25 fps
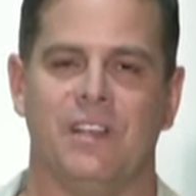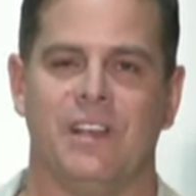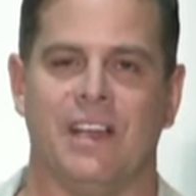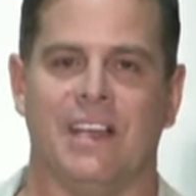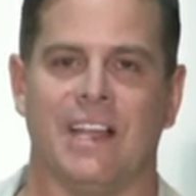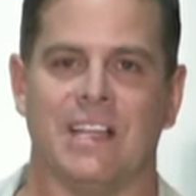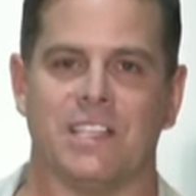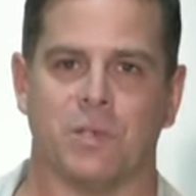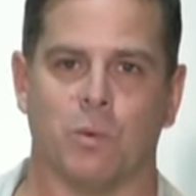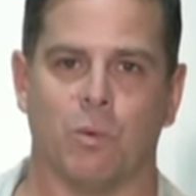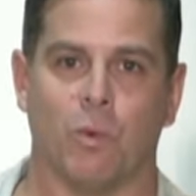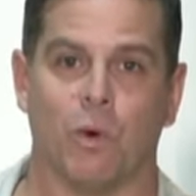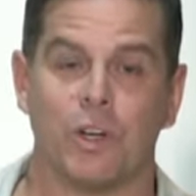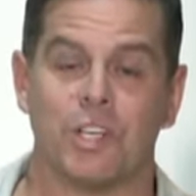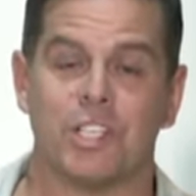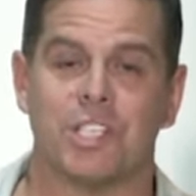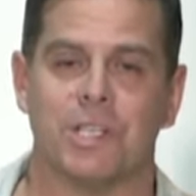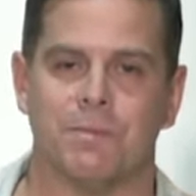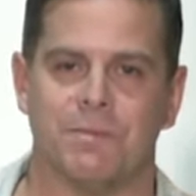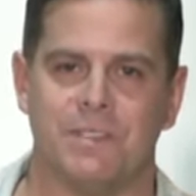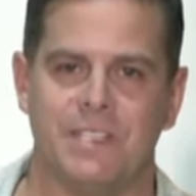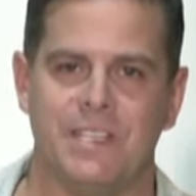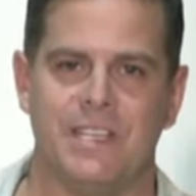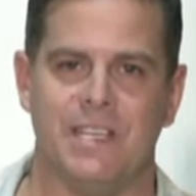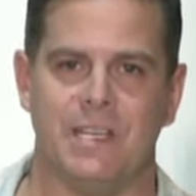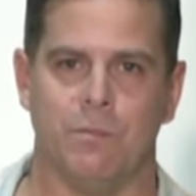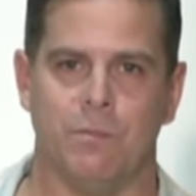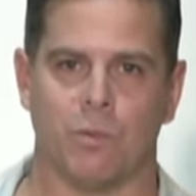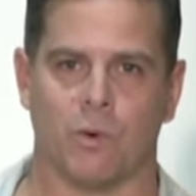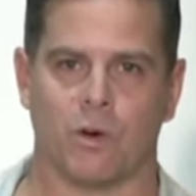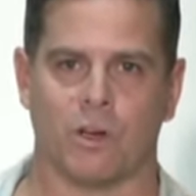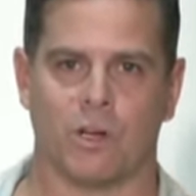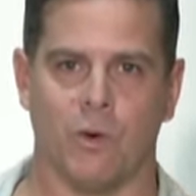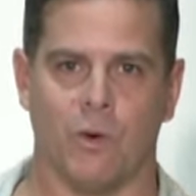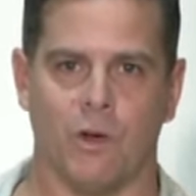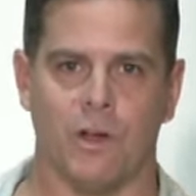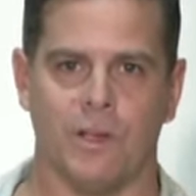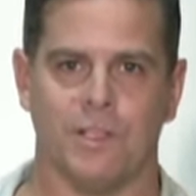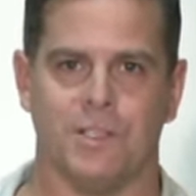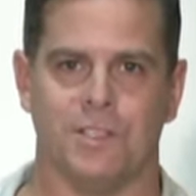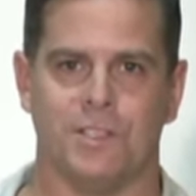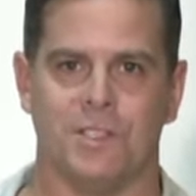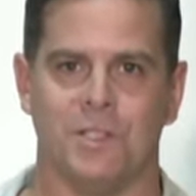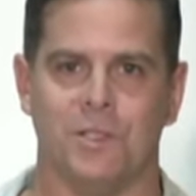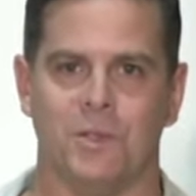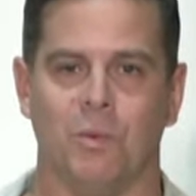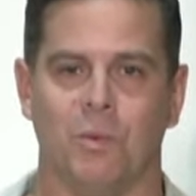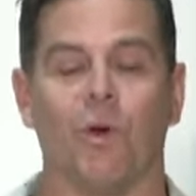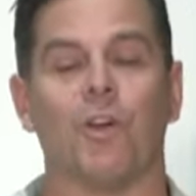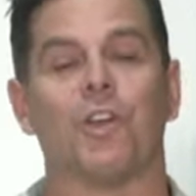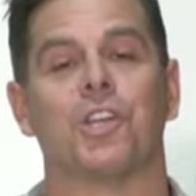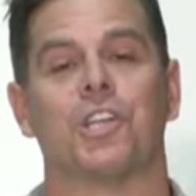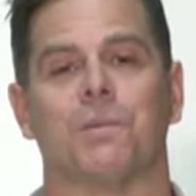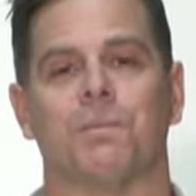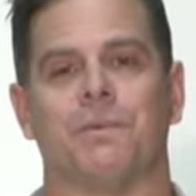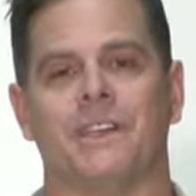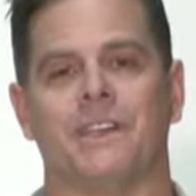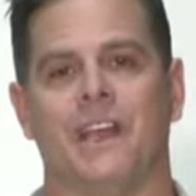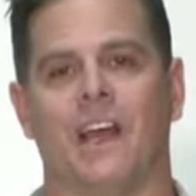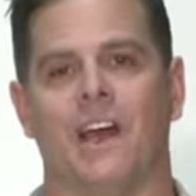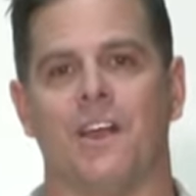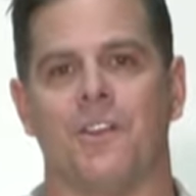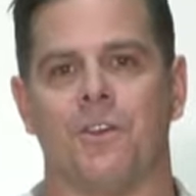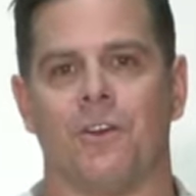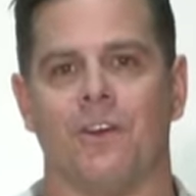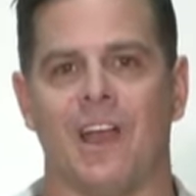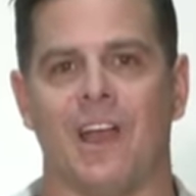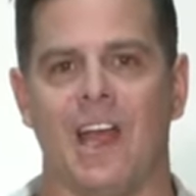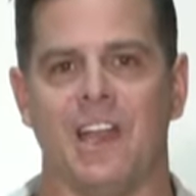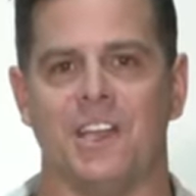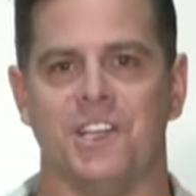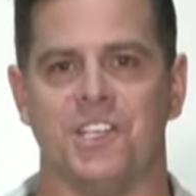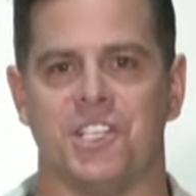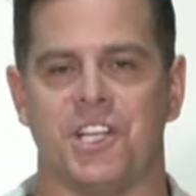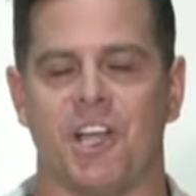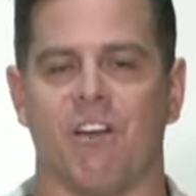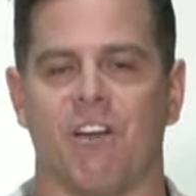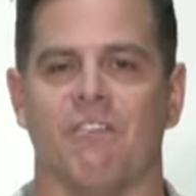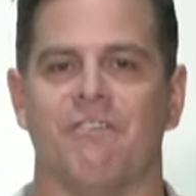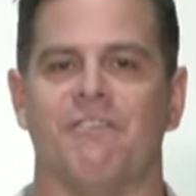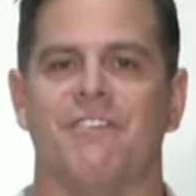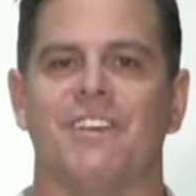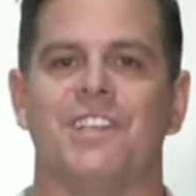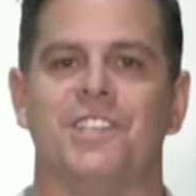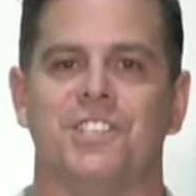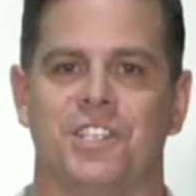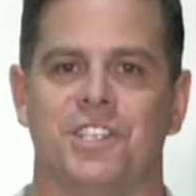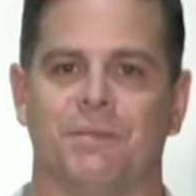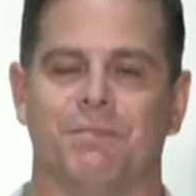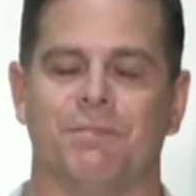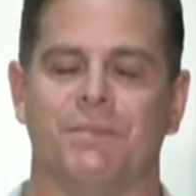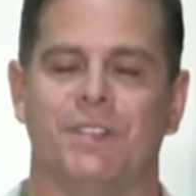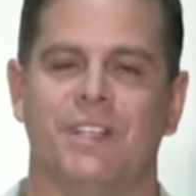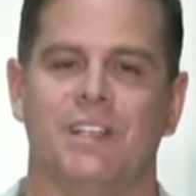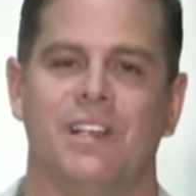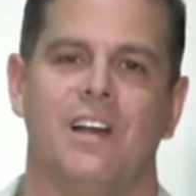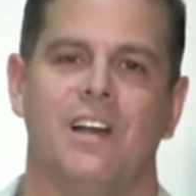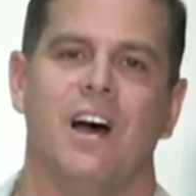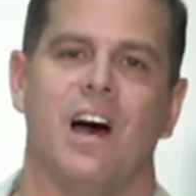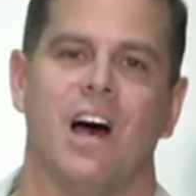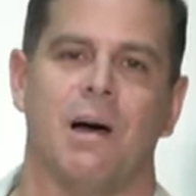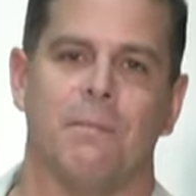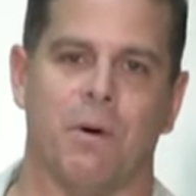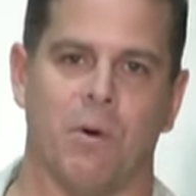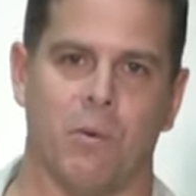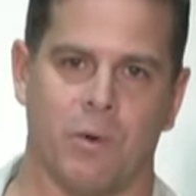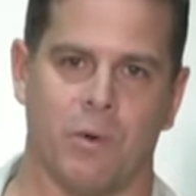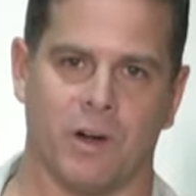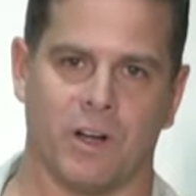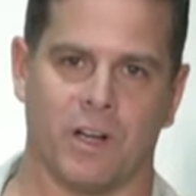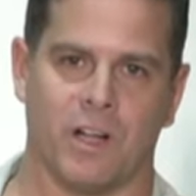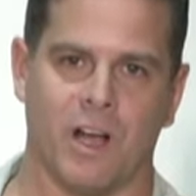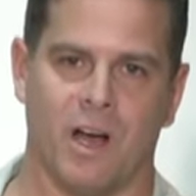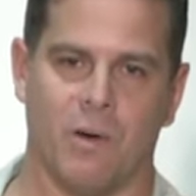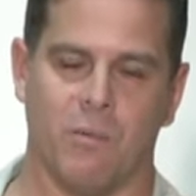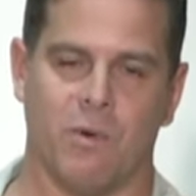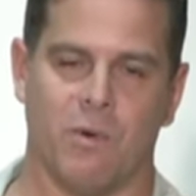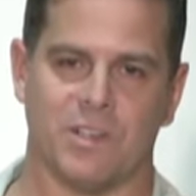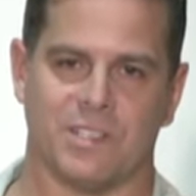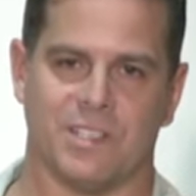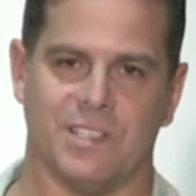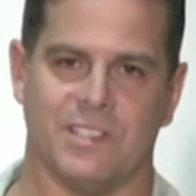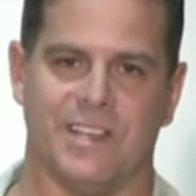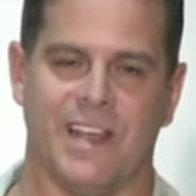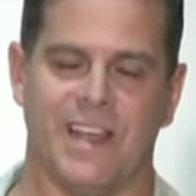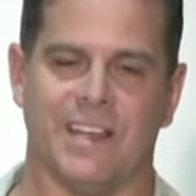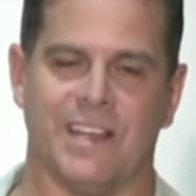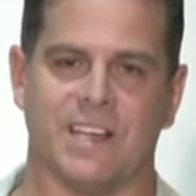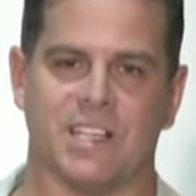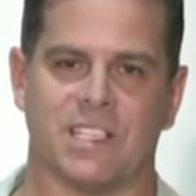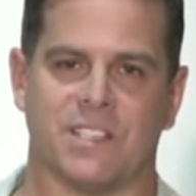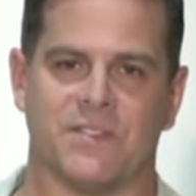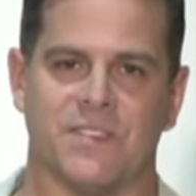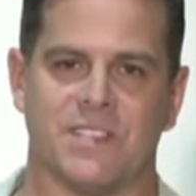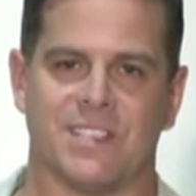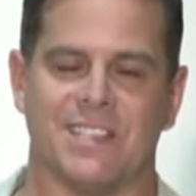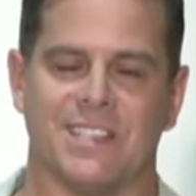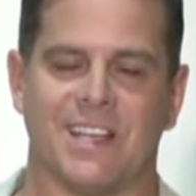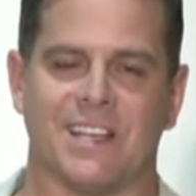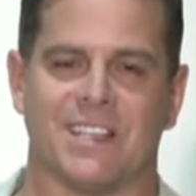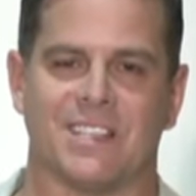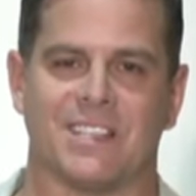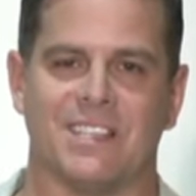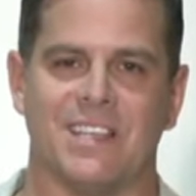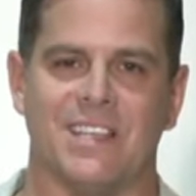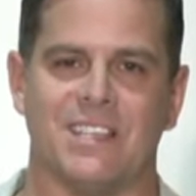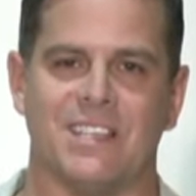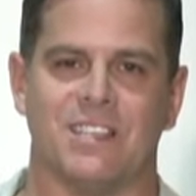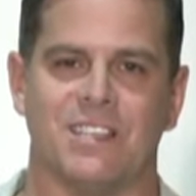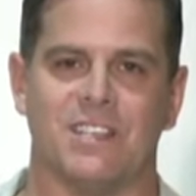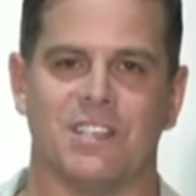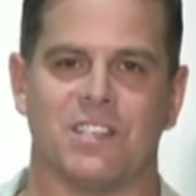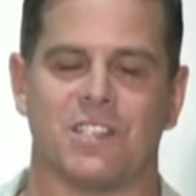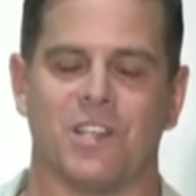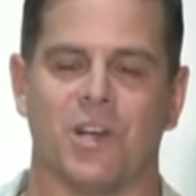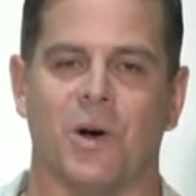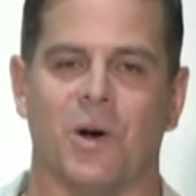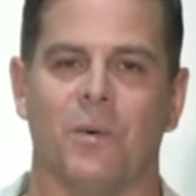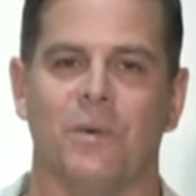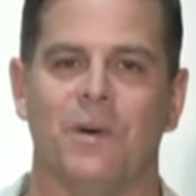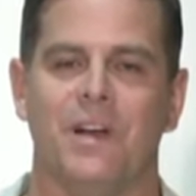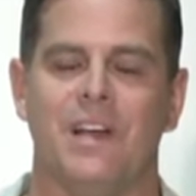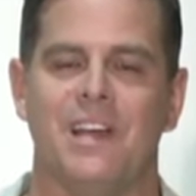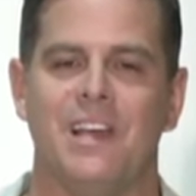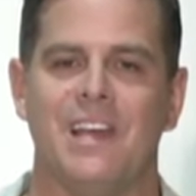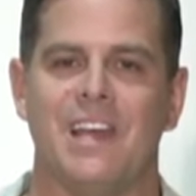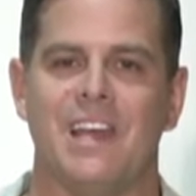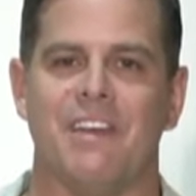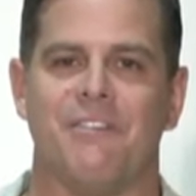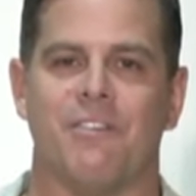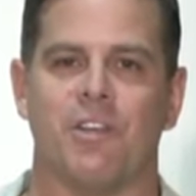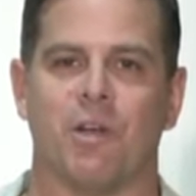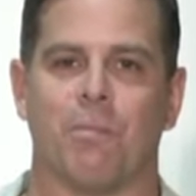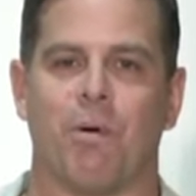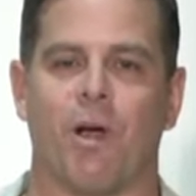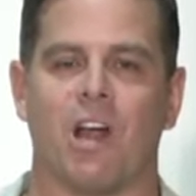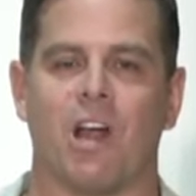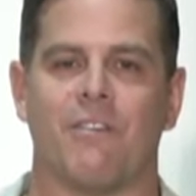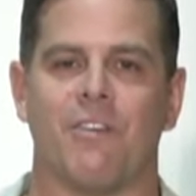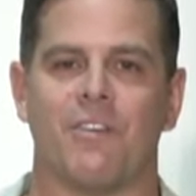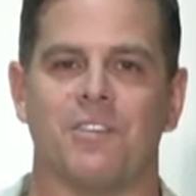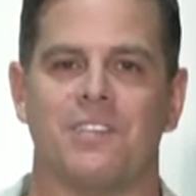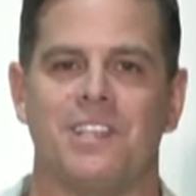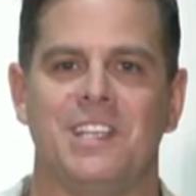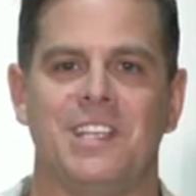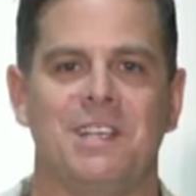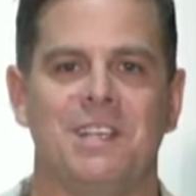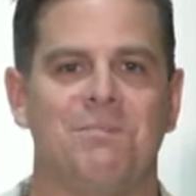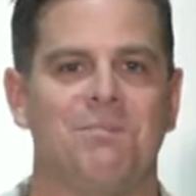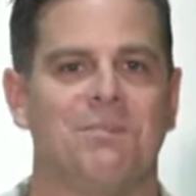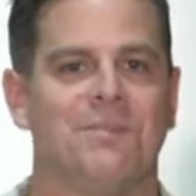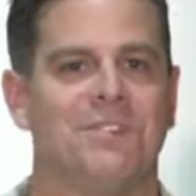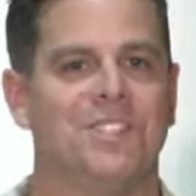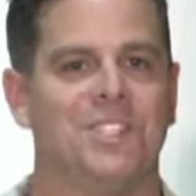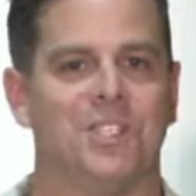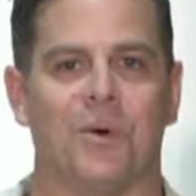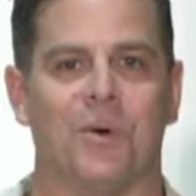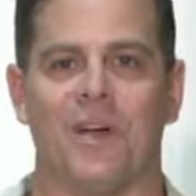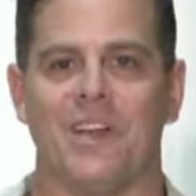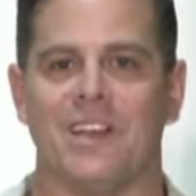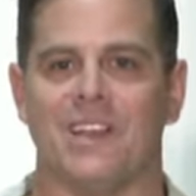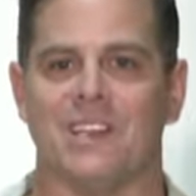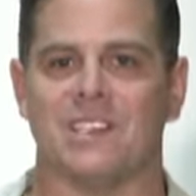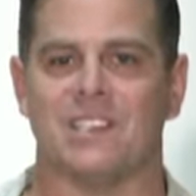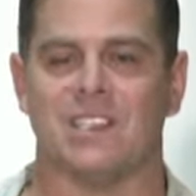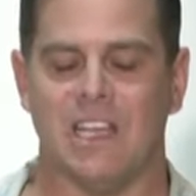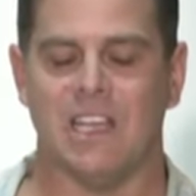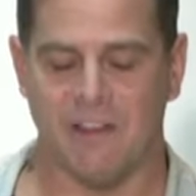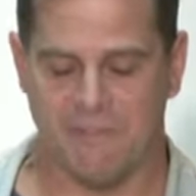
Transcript: And as a worship team, we're going to worship together and share vision about where God wants to take us in this next season. So if you're a part of our team, join us.